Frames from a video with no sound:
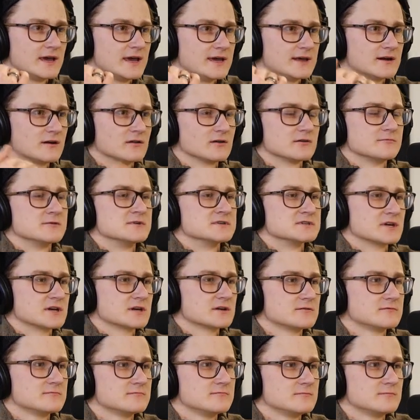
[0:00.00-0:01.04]
I hate all her
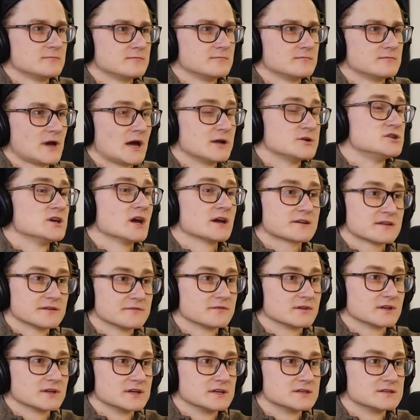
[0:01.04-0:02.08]
music.
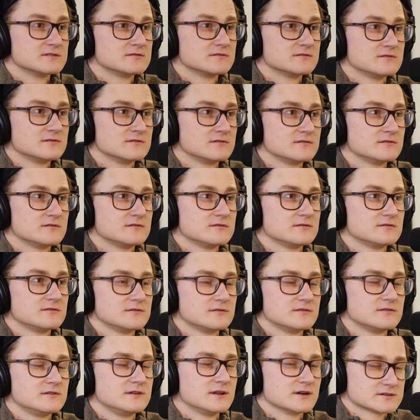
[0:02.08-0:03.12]
Objectively,
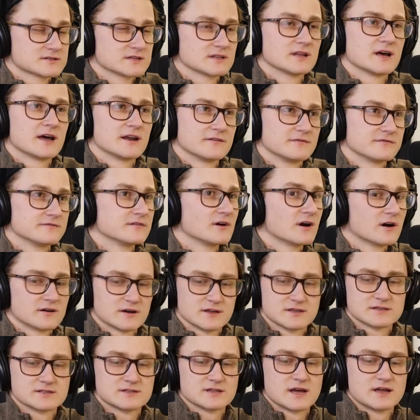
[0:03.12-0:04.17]
there's a lot of
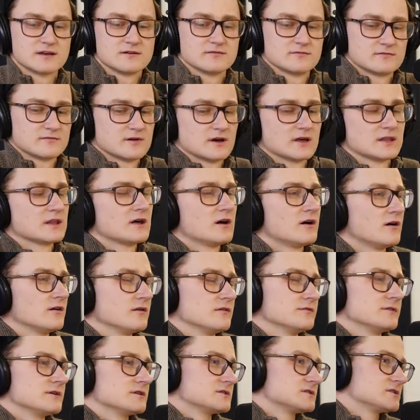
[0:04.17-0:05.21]
artists that
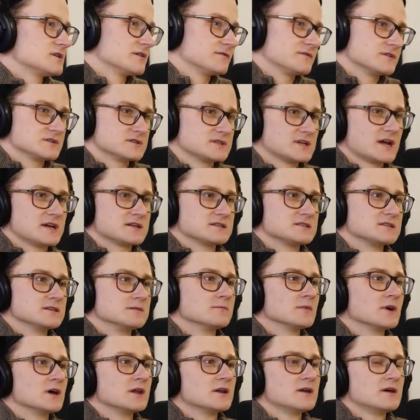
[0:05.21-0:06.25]
all of their stuff is nasty,
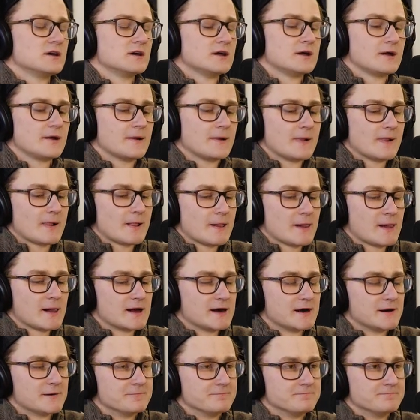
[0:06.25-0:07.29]
but
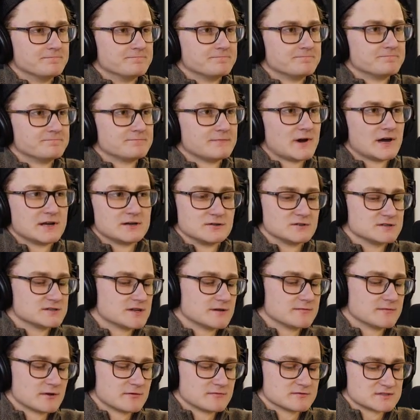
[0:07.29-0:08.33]
um, I do the
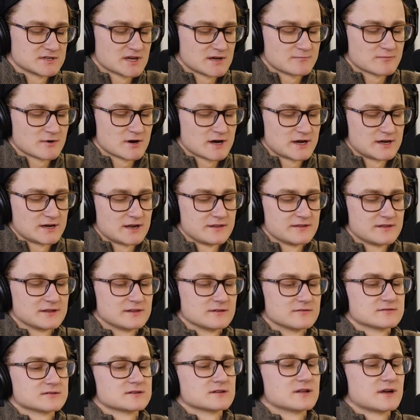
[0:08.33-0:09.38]
same thing with Zach Bryan. I
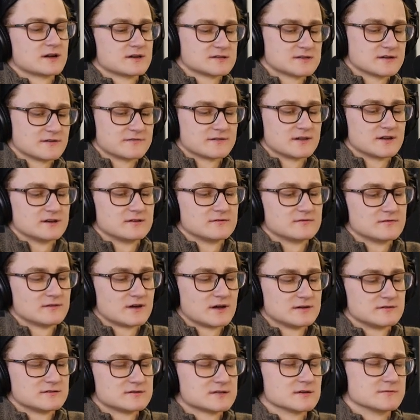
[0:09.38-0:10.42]
think there's a lot of stuff that
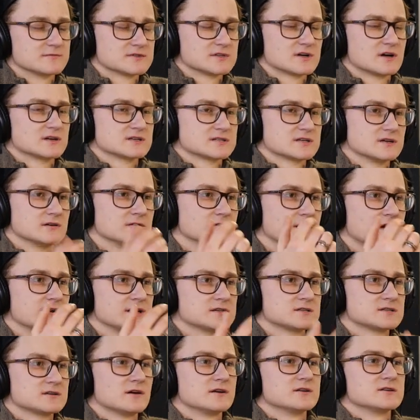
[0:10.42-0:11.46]
uh, some songs I don't
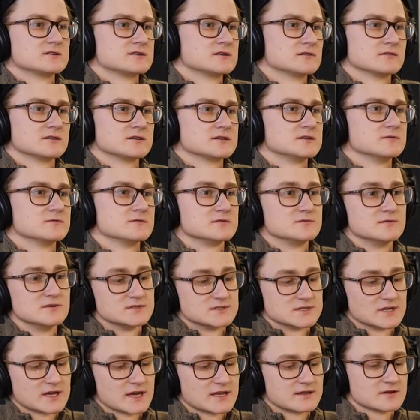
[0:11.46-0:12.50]
like, so I just don't listen to his
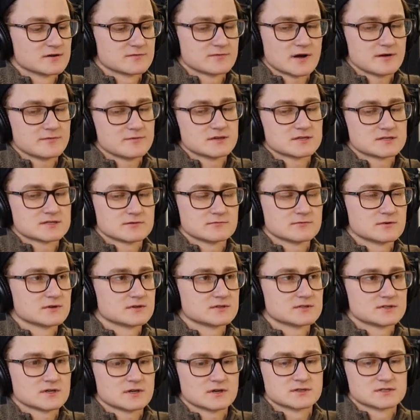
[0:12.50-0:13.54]
music. And there probably oh, is some oh,
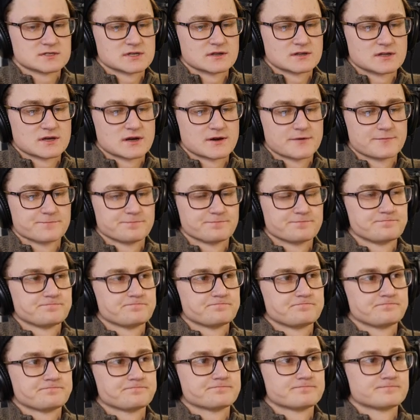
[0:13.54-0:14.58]
good songs. you there. haven't
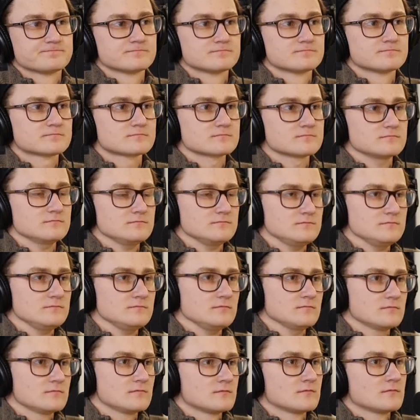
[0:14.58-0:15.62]
seen the, the,
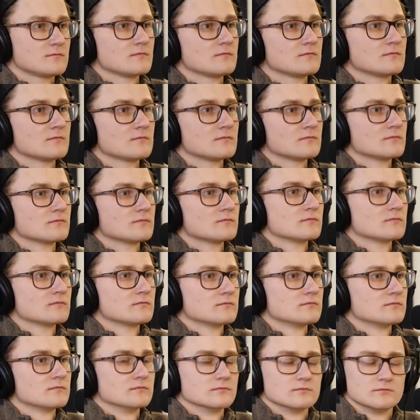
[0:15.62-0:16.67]
Ballad of Songbirds and
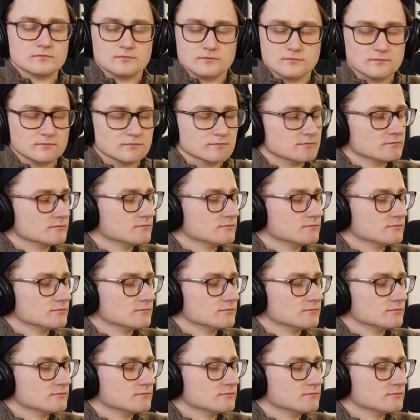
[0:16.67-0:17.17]
Snakes yet, have mm you?